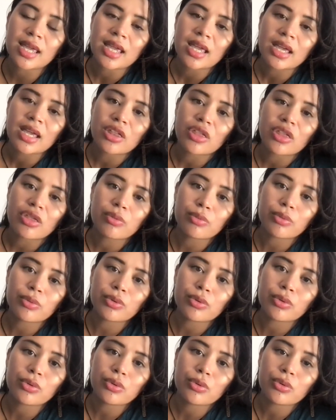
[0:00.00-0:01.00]

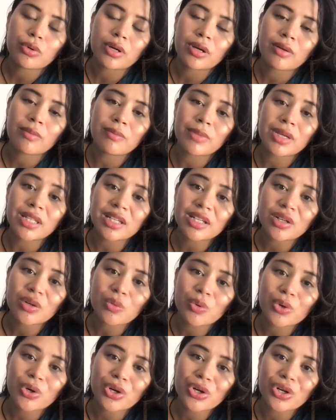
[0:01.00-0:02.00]
through media
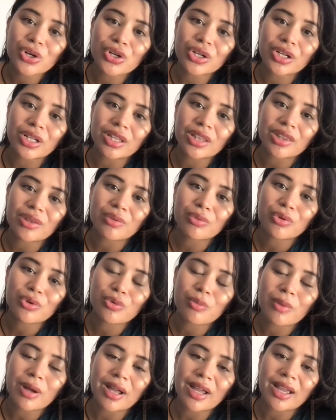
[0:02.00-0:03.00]
work and through
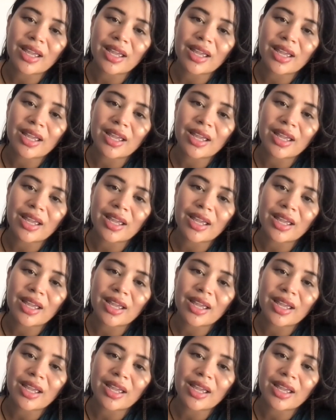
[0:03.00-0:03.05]
my